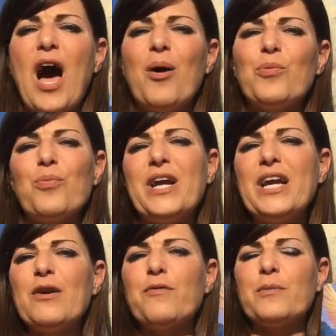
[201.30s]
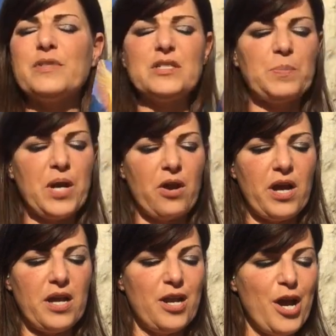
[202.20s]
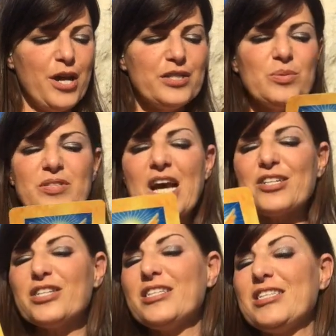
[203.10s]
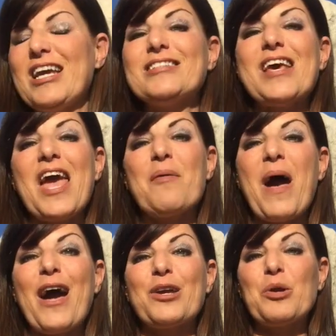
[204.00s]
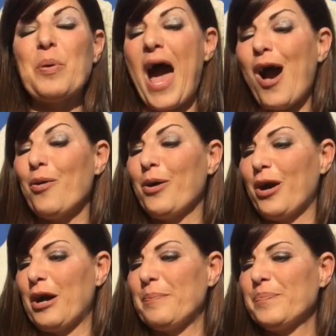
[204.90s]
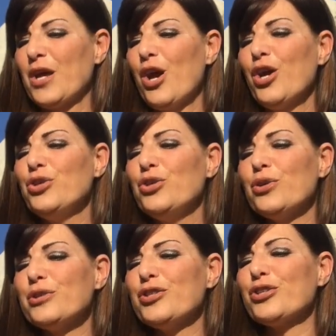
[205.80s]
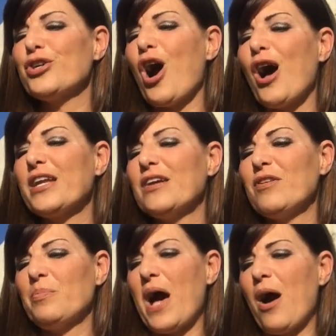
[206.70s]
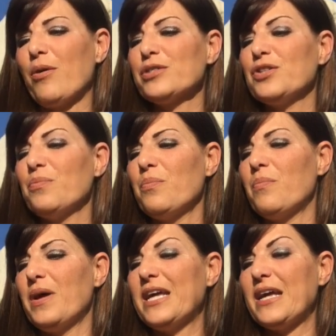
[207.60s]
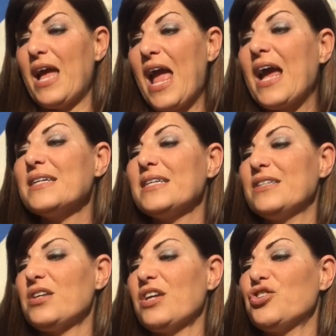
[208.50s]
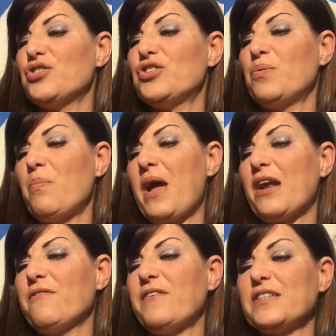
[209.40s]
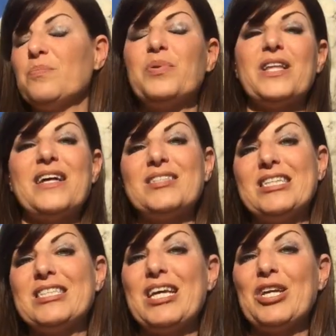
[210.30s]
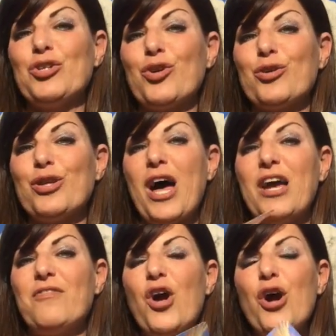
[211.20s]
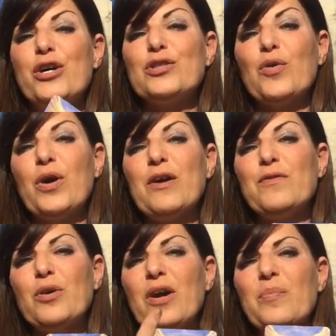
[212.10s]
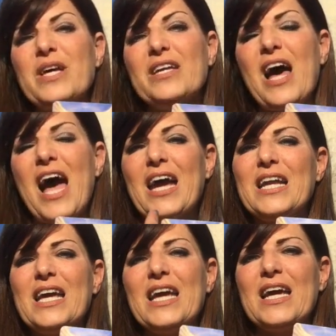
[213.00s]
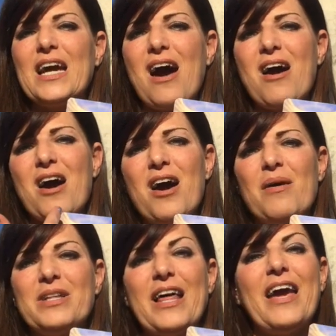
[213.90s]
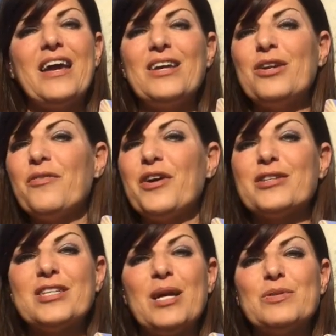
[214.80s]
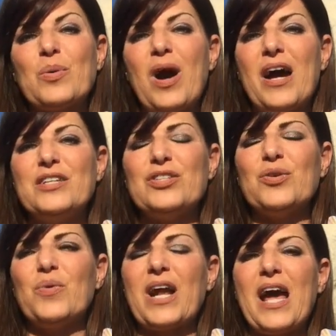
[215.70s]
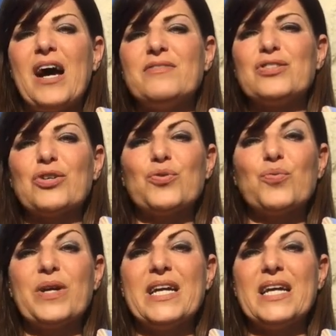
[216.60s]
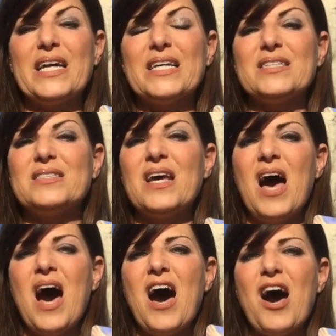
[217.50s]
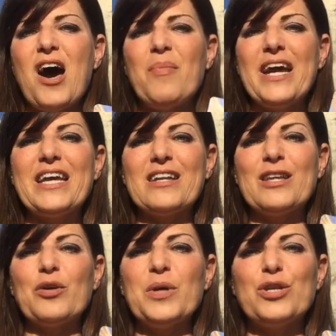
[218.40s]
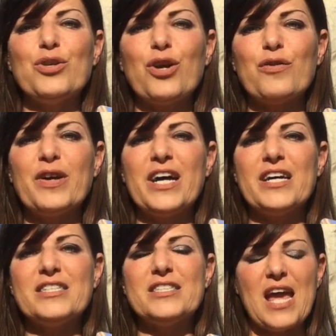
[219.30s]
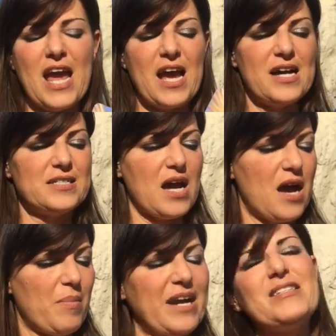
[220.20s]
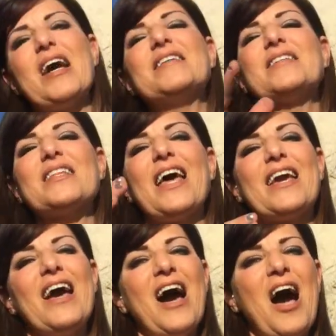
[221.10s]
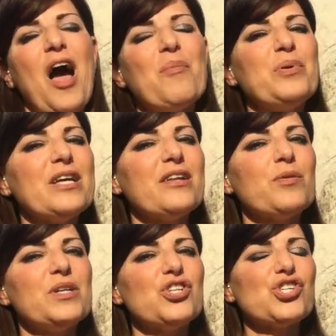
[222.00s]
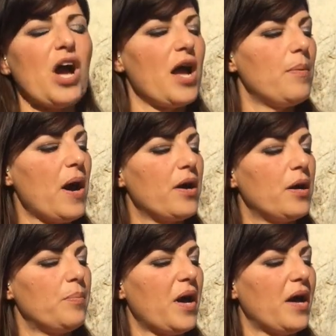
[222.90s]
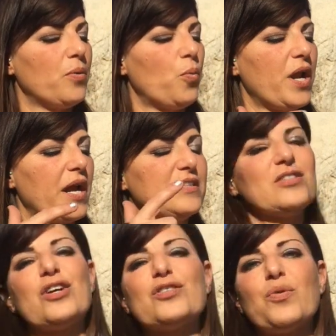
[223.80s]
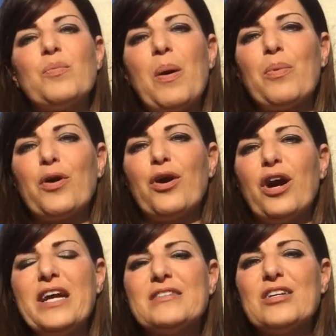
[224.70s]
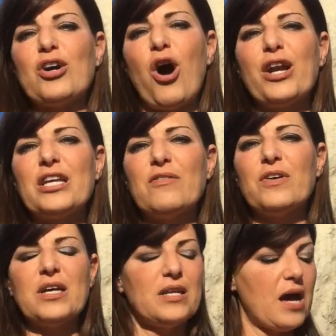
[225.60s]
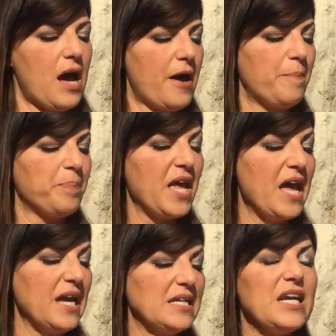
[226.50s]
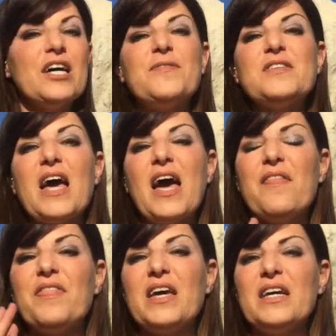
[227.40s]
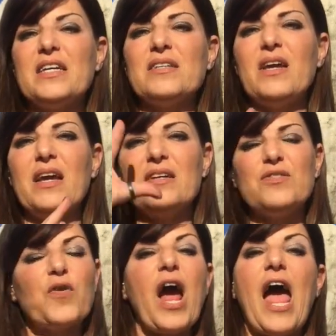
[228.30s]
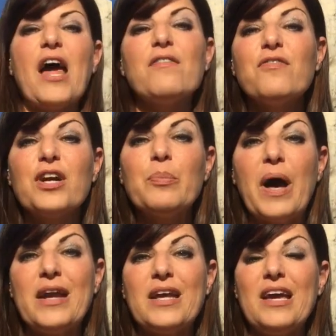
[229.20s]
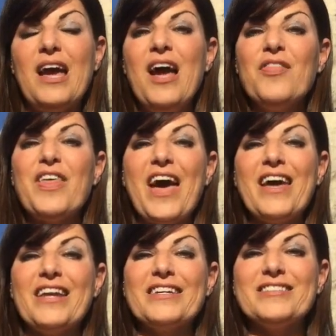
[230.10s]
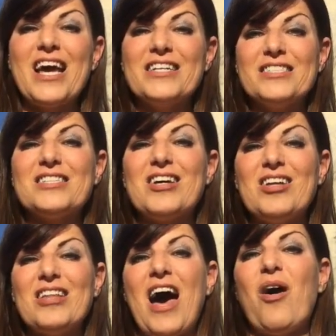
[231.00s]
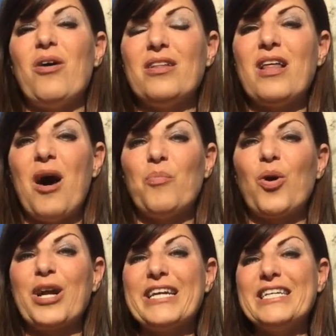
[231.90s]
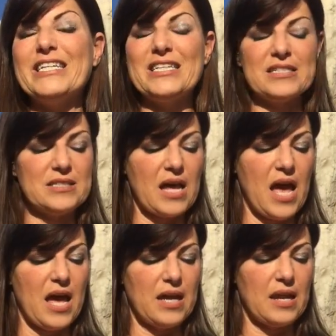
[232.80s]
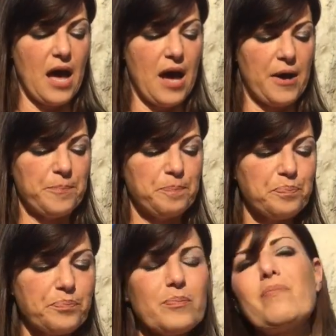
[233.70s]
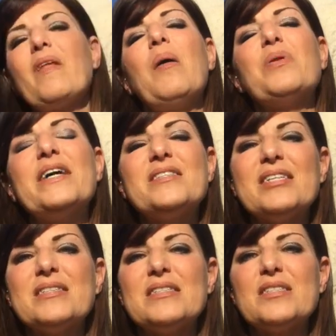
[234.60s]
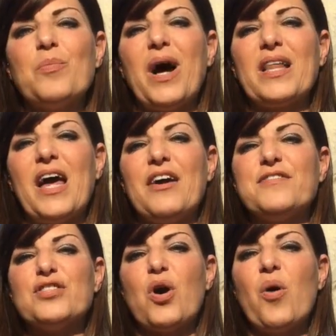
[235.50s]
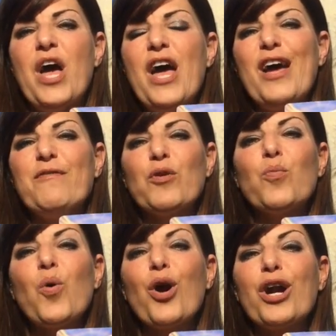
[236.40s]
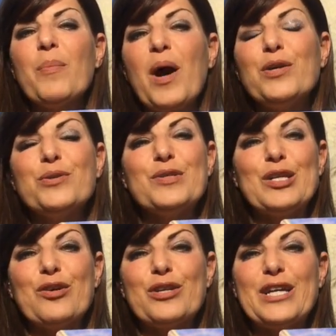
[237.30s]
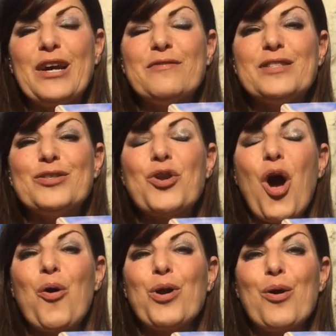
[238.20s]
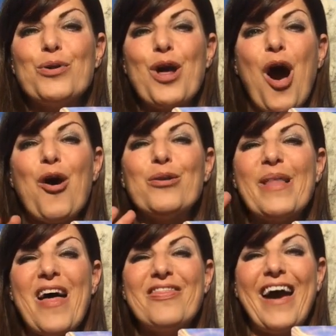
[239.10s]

um, reading from spirit. So it's actually saying take back your power. Use your God-given power to and intention to manifest blessings in your life. So if you have been hiding, um, like, you know, there are times where I do when I have certain readings, um, I get a little bit nervous and um, I tend to like um, be a little bit shy about it. But when I start to remember it's a God-given um, gift and that it it's for everybody, then it tends to allow a lot more ease and um, blessings into my life. So if you're worried about using your gifts, no, no, no, let